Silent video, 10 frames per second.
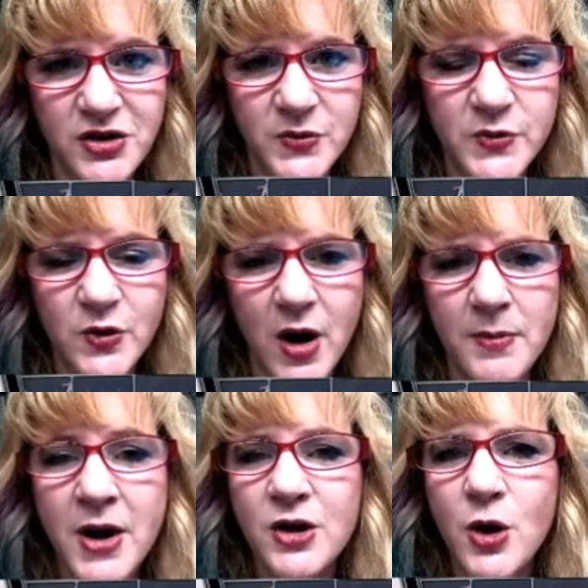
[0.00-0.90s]
subscribe.
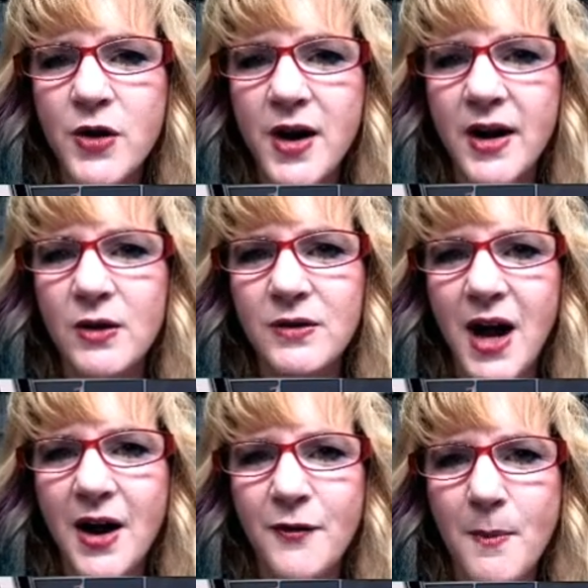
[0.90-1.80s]
Know that I go
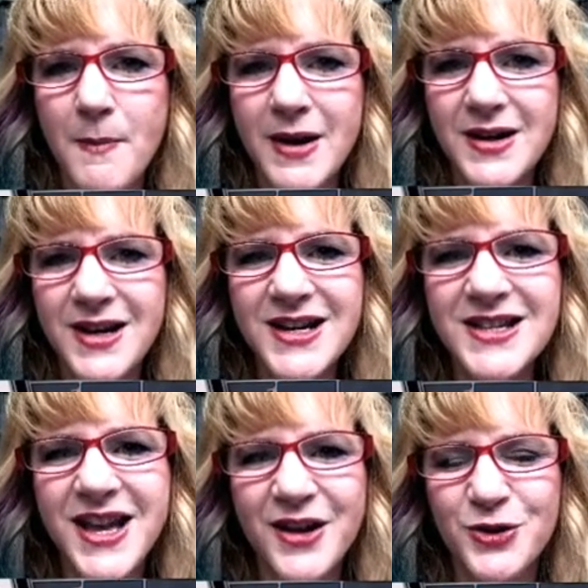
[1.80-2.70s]
live on Mondays
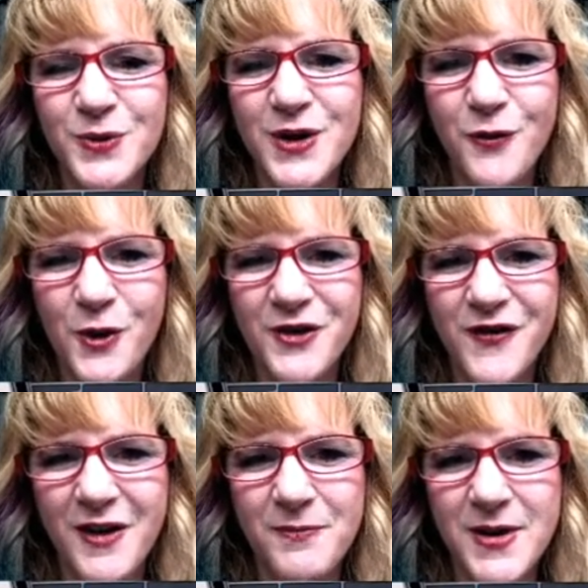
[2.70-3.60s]
at
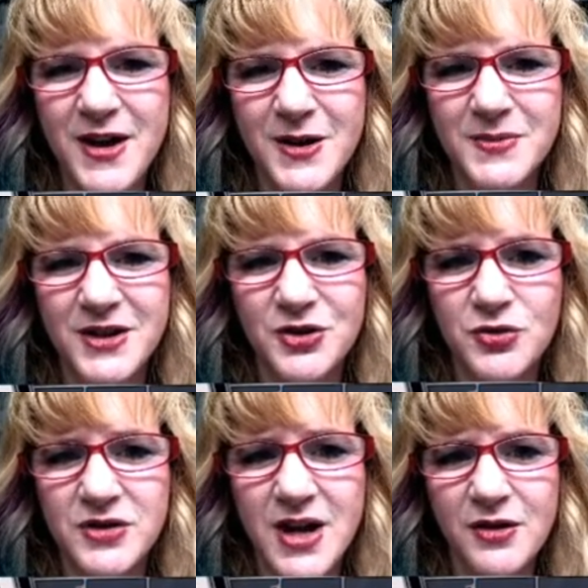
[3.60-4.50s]
3:45 p.m. Central
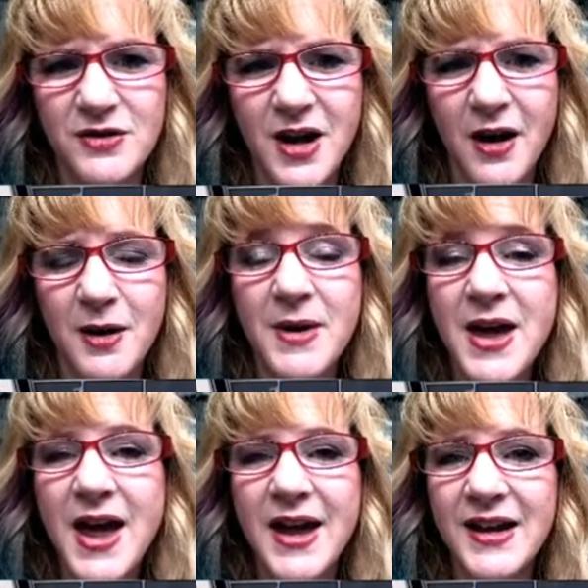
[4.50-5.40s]
Standard Time
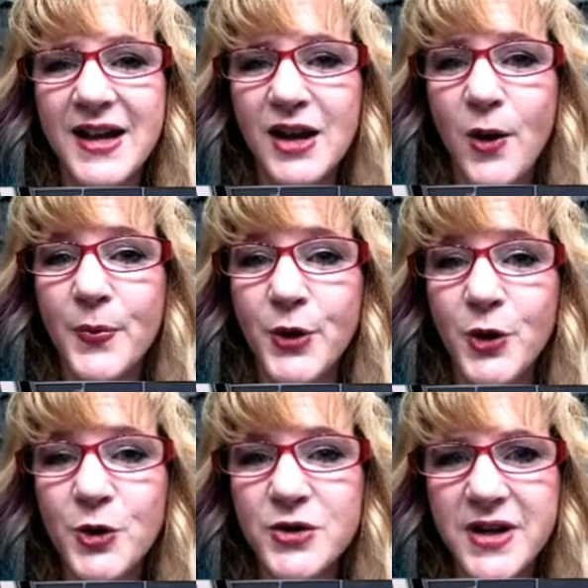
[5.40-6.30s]
and again on
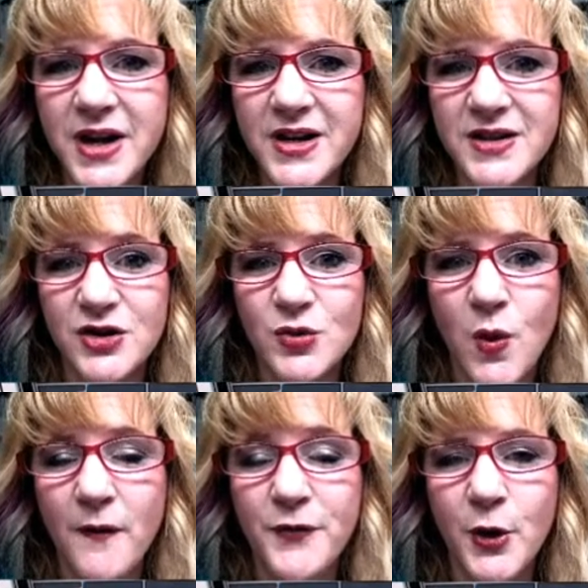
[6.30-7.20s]
Thursdays at
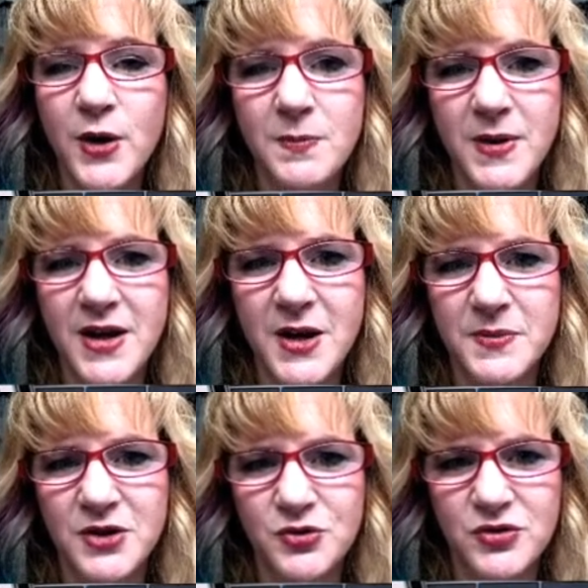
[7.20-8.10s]
12:30 p.m.
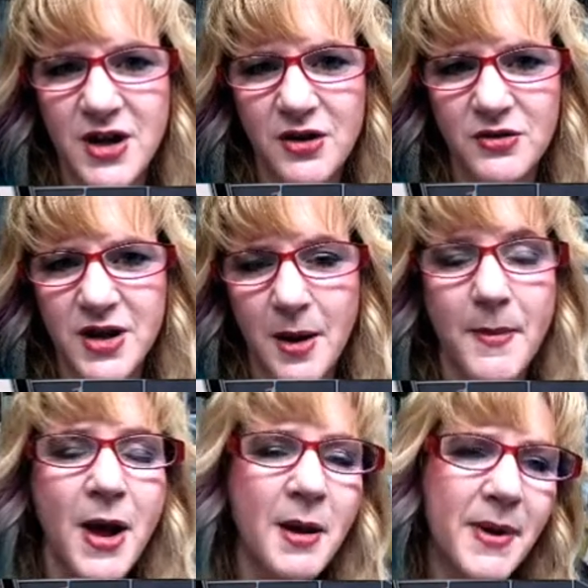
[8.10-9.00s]
Central Standard Time.
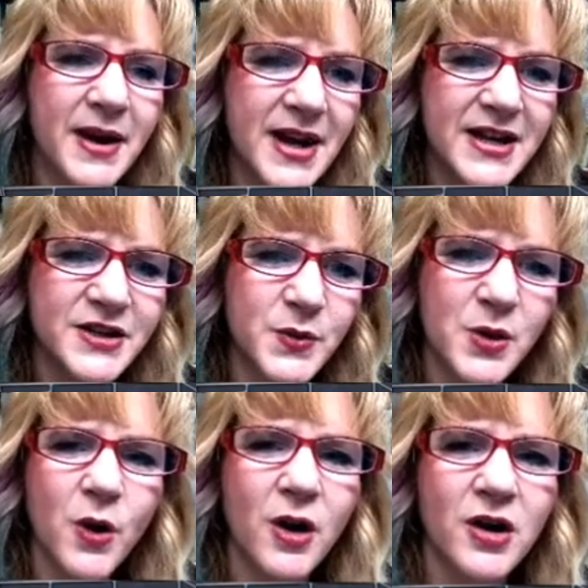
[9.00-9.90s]
Mondays we
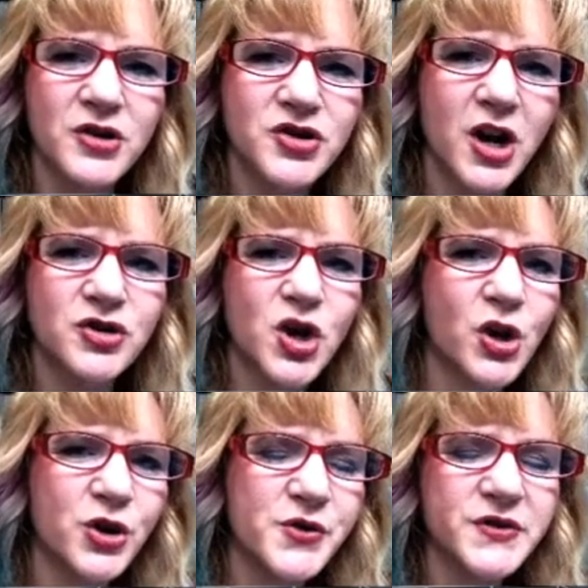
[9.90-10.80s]
work on junk
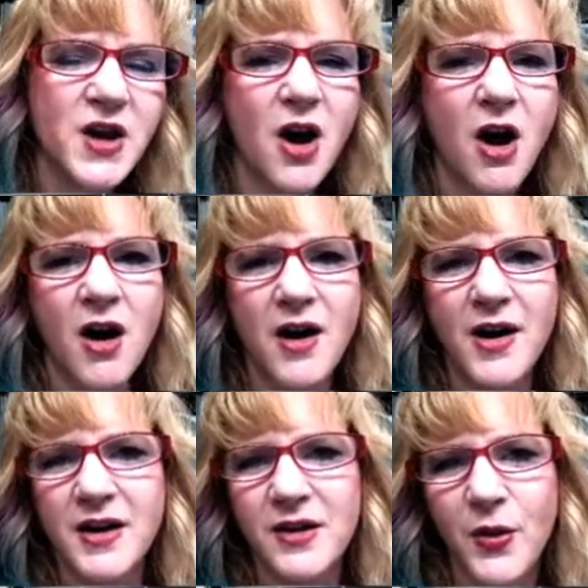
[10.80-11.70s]
journals,
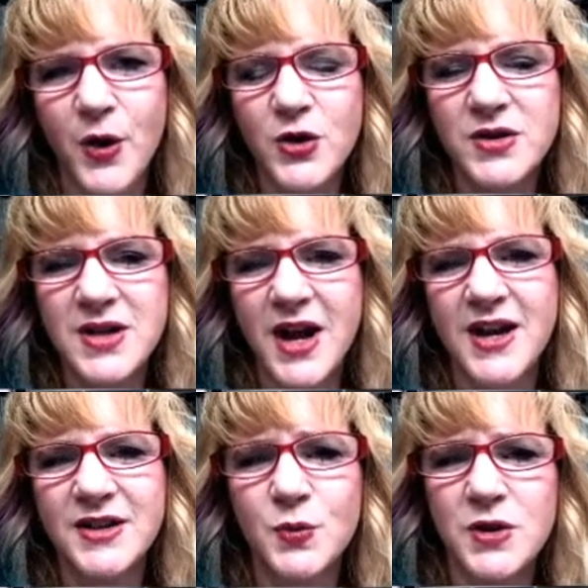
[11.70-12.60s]
on
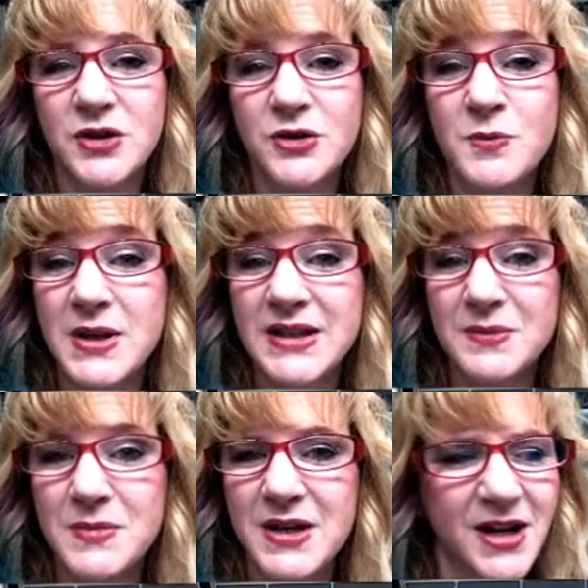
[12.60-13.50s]
Thursdays we do mixed
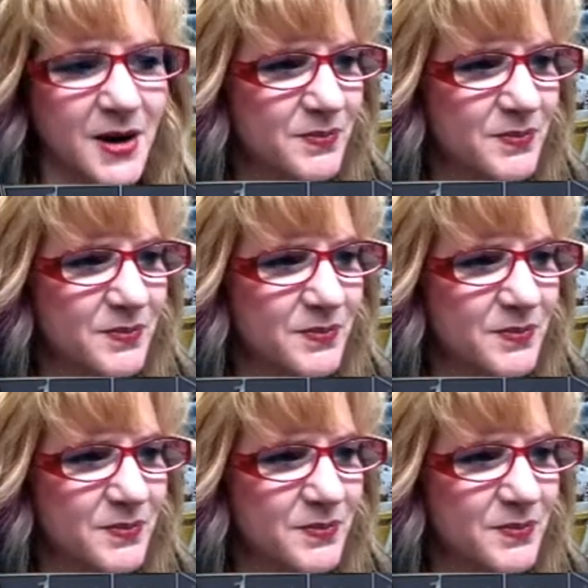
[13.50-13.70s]
media.